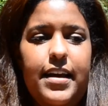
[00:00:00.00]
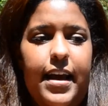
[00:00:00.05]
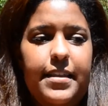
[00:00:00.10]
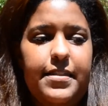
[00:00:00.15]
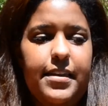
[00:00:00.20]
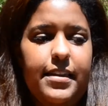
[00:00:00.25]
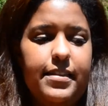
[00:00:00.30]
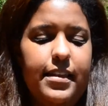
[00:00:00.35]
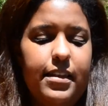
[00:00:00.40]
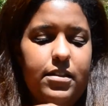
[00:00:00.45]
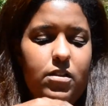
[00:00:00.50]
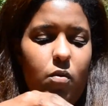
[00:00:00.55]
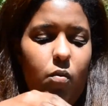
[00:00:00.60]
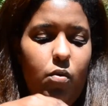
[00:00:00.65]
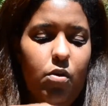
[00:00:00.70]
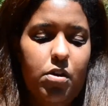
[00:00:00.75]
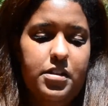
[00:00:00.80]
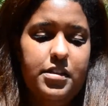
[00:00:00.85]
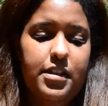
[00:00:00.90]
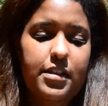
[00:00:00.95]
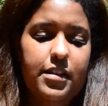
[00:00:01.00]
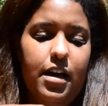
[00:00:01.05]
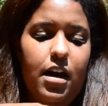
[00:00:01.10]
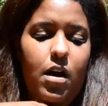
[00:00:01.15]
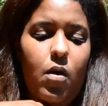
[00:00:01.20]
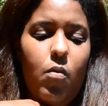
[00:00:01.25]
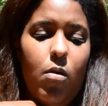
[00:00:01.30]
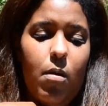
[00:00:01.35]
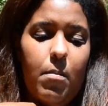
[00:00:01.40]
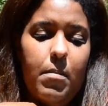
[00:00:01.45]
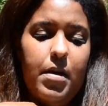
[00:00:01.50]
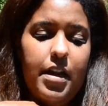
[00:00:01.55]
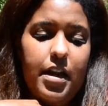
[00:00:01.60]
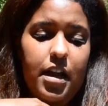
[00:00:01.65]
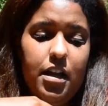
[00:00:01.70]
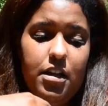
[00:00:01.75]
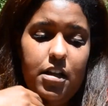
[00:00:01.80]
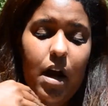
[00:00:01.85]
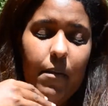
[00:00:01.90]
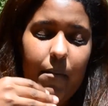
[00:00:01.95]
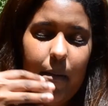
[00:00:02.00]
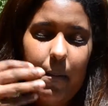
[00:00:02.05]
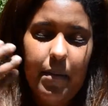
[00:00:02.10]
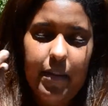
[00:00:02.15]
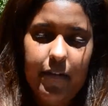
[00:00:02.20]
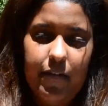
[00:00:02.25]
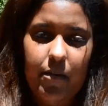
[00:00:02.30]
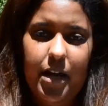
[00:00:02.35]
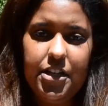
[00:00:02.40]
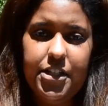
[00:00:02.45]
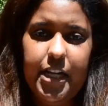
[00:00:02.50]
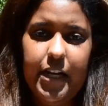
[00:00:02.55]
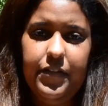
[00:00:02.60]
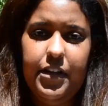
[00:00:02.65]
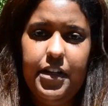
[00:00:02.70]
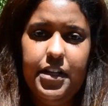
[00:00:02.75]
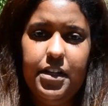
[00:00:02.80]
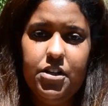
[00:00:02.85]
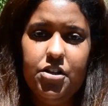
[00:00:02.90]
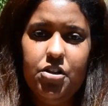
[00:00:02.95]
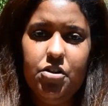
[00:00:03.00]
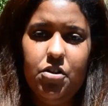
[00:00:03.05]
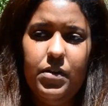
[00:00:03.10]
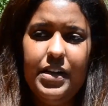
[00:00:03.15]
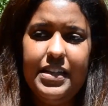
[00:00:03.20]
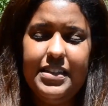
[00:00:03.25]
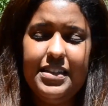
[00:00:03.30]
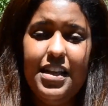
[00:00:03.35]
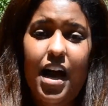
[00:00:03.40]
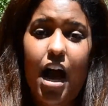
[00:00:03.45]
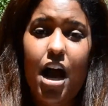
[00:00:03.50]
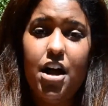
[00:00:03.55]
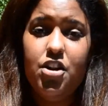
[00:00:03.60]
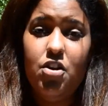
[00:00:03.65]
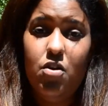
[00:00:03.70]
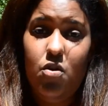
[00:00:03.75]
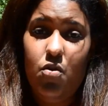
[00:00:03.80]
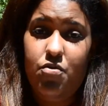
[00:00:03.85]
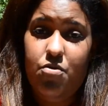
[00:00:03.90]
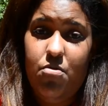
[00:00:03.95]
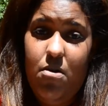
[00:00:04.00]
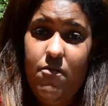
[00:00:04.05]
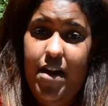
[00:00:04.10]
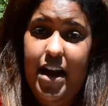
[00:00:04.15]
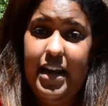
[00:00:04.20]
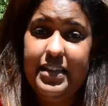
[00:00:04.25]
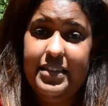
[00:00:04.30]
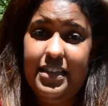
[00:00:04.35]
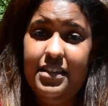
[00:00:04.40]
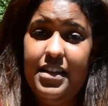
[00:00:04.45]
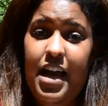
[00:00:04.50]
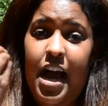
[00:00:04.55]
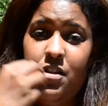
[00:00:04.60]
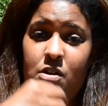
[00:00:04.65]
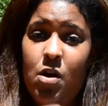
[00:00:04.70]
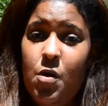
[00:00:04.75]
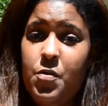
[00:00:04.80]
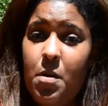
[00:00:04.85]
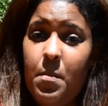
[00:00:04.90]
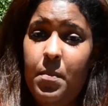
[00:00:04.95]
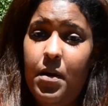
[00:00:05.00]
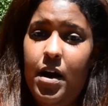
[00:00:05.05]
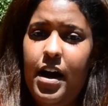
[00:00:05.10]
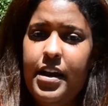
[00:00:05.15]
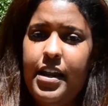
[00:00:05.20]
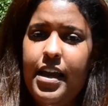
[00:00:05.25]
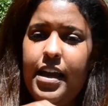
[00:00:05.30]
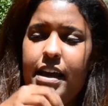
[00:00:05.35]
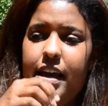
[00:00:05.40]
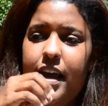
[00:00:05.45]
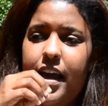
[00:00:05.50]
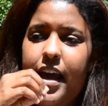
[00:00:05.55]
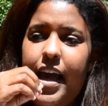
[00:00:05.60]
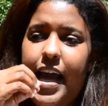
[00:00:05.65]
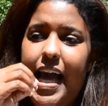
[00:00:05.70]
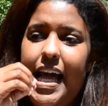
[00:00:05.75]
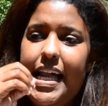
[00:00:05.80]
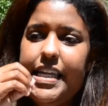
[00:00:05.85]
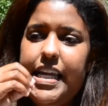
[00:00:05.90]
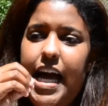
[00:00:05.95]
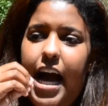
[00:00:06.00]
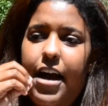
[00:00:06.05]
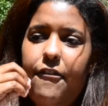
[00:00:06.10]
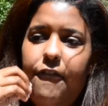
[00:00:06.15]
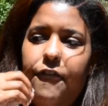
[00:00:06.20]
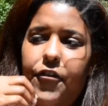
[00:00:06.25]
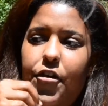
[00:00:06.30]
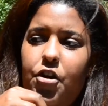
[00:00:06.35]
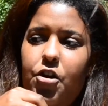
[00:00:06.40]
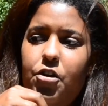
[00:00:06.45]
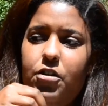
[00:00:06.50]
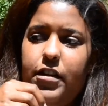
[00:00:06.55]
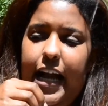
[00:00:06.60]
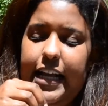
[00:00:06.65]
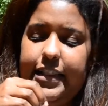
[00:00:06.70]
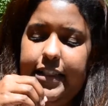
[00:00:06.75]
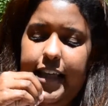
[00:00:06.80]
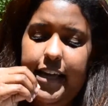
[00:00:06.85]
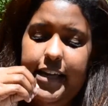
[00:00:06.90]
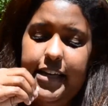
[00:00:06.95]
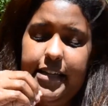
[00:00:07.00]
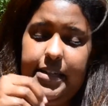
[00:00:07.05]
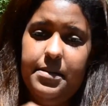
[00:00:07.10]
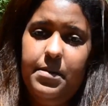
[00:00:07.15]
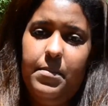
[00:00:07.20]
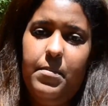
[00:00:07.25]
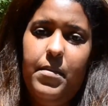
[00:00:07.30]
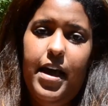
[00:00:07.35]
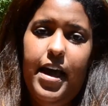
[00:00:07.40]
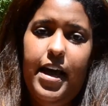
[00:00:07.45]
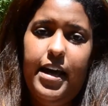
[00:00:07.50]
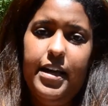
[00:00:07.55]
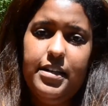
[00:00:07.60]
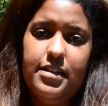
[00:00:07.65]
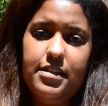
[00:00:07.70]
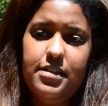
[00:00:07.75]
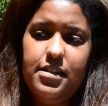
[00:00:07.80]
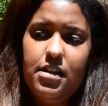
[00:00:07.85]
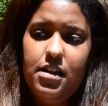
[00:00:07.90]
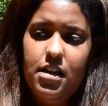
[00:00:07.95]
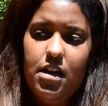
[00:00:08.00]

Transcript: I think that the worst thing that a young woman living with HIV can do is not know their rights and not know their body and not feel like they can demand